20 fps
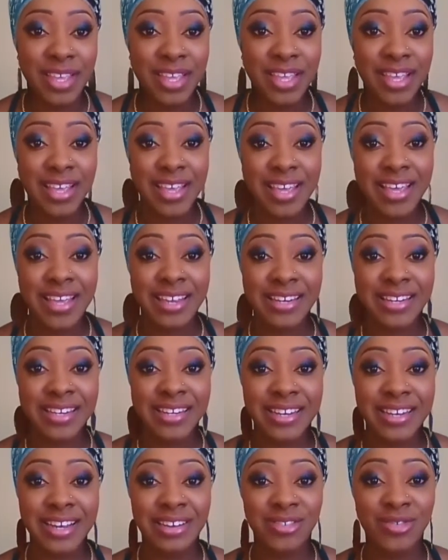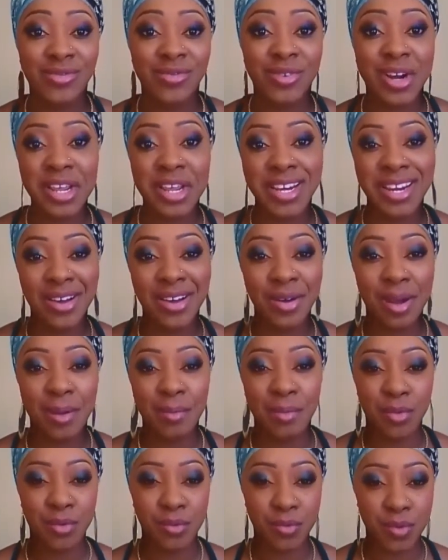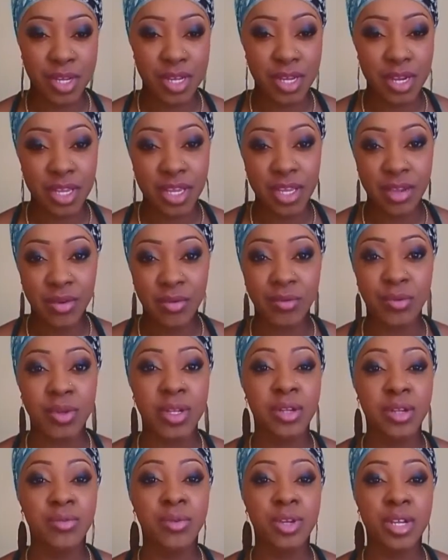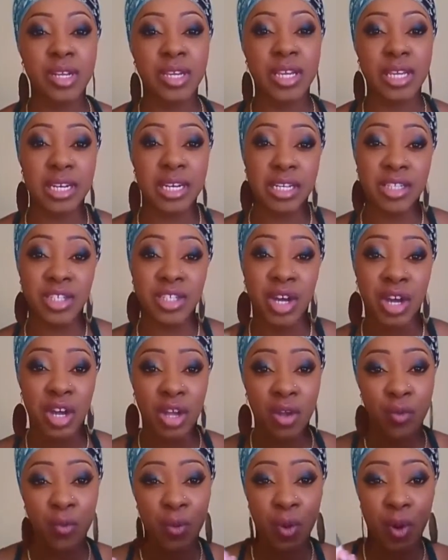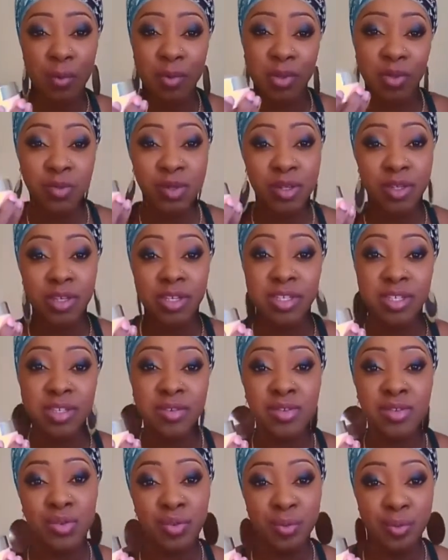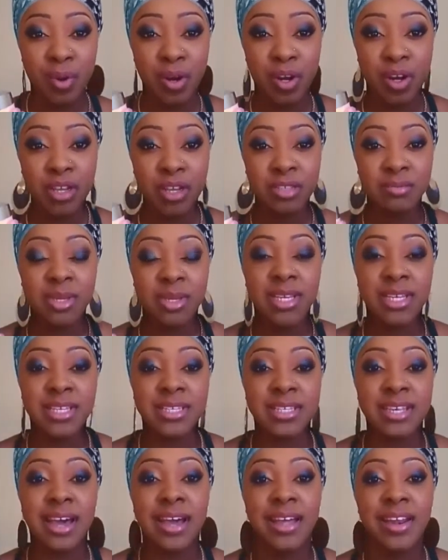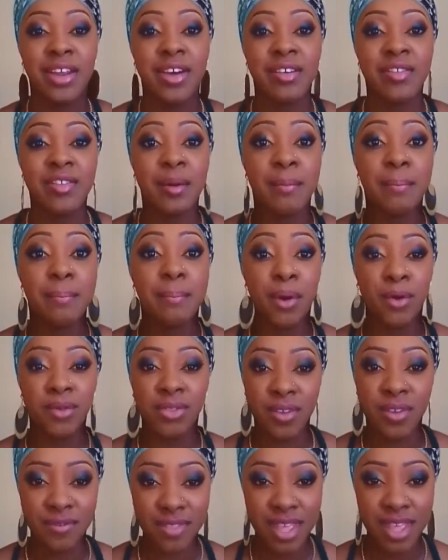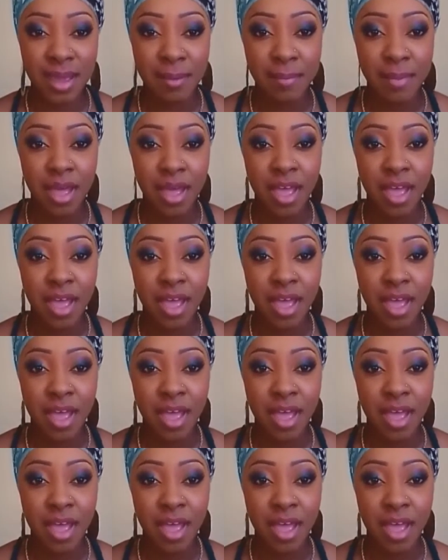and right now I'm really in a tug of war between these two products because I love both of them